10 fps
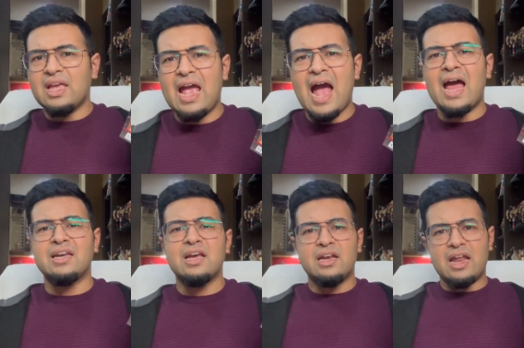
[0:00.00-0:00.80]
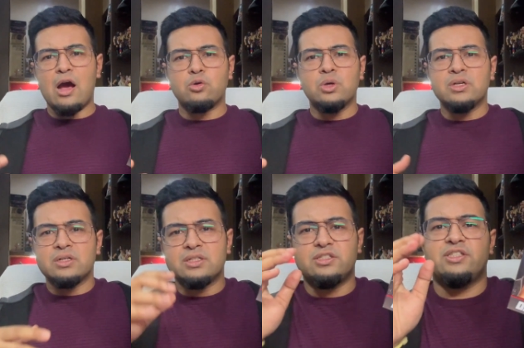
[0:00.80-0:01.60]
And now
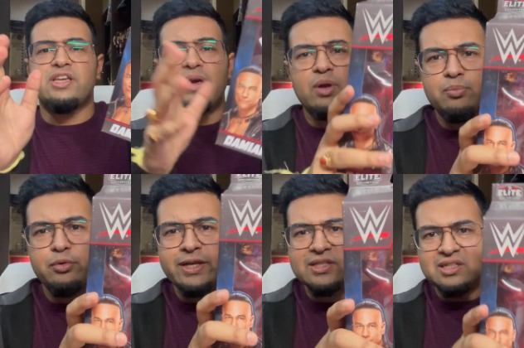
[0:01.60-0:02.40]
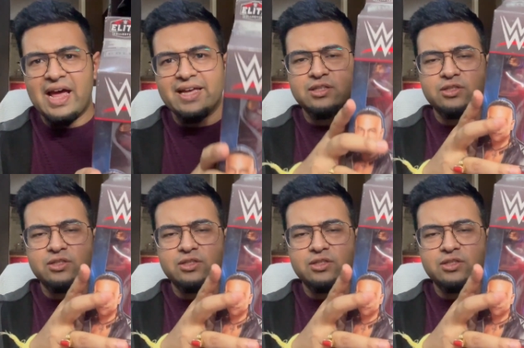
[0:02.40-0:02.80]
Damian Priest, like the